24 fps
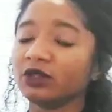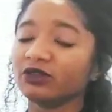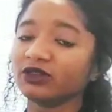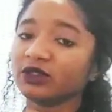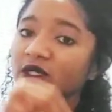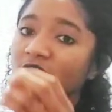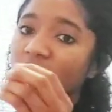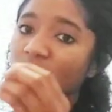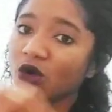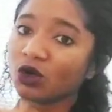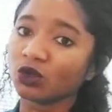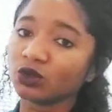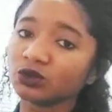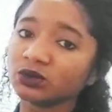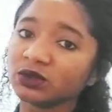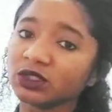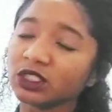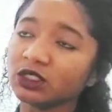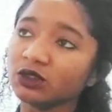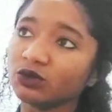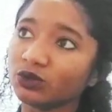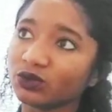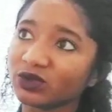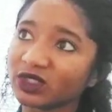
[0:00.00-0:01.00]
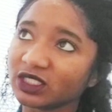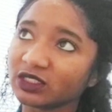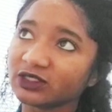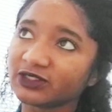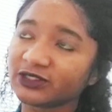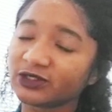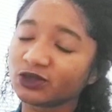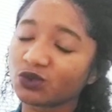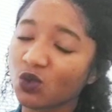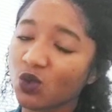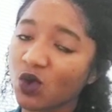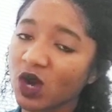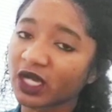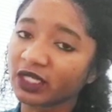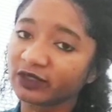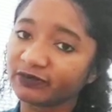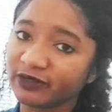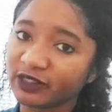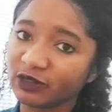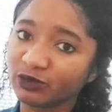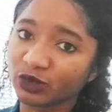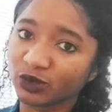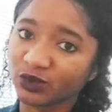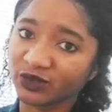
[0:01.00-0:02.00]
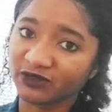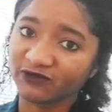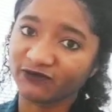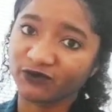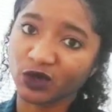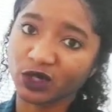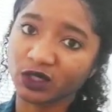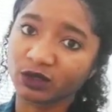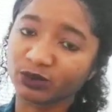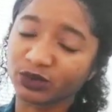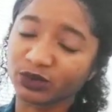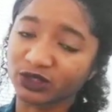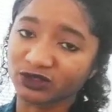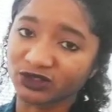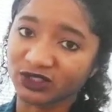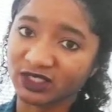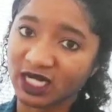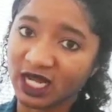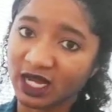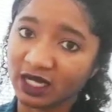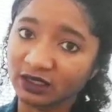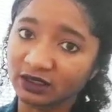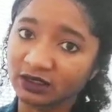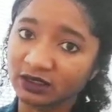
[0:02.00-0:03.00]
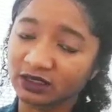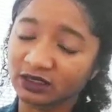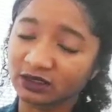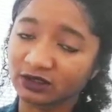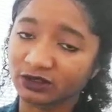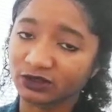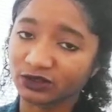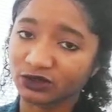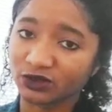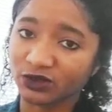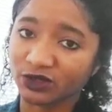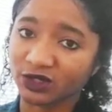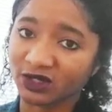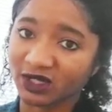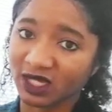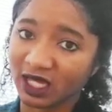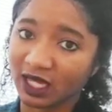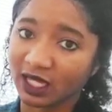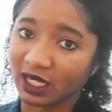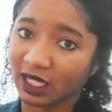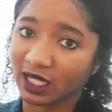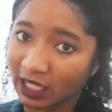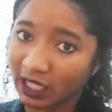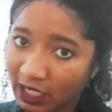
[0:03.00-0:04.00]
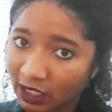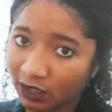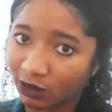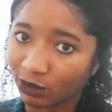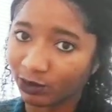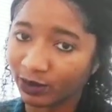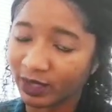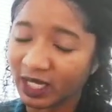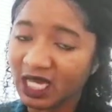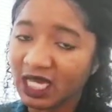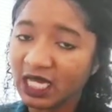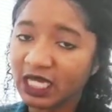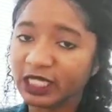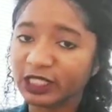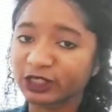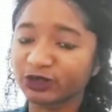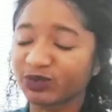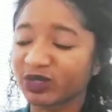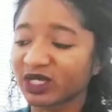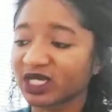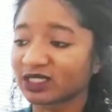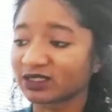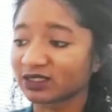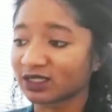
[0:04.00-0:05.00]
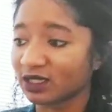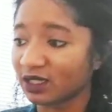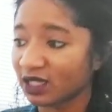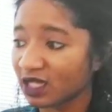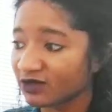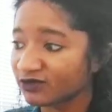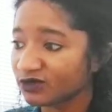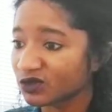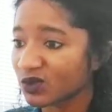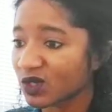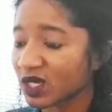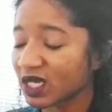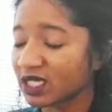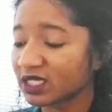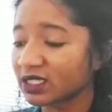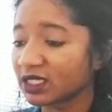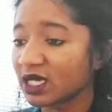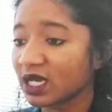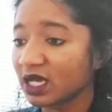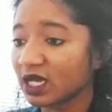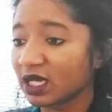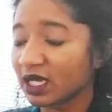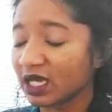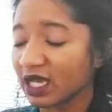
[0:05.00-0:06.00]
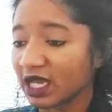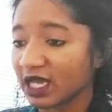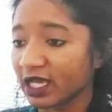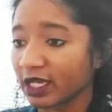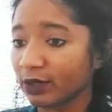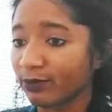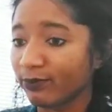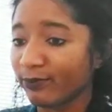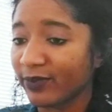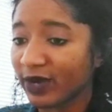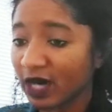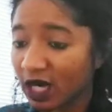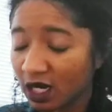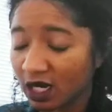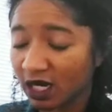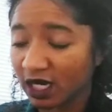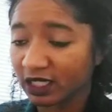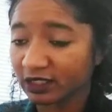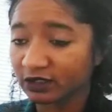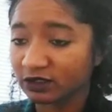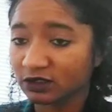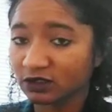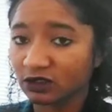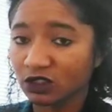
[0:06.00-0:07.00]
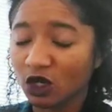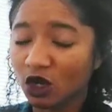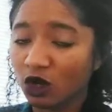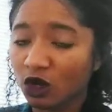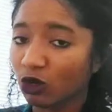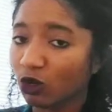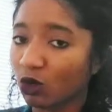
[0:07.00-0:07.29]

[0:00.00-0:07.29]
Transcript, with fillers: The only reason why people with avoidant personality disorder get help is because a loved one, a boss,